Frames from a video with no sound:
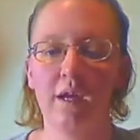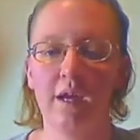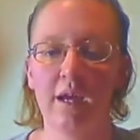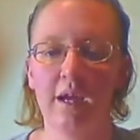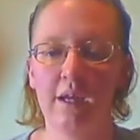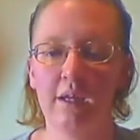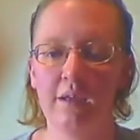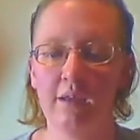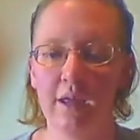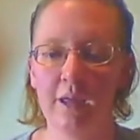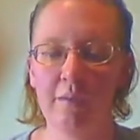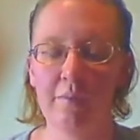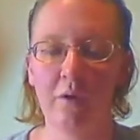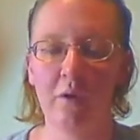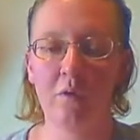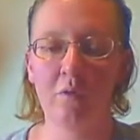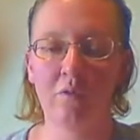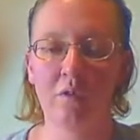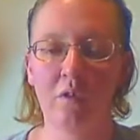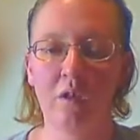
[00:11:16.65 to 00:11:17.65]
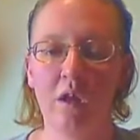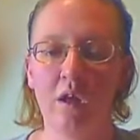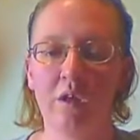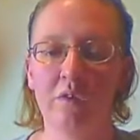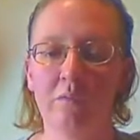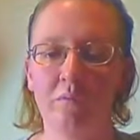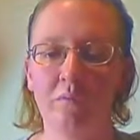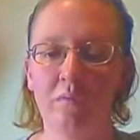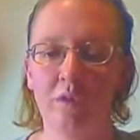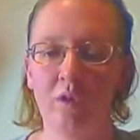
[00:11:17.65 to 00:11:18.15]
and they post a lot
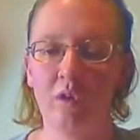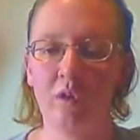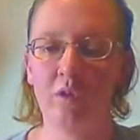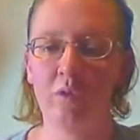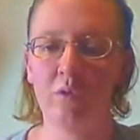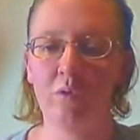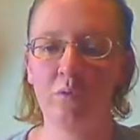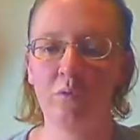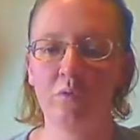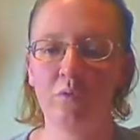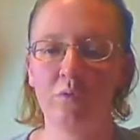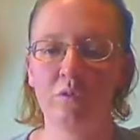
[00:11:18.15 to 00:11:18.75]
of them too.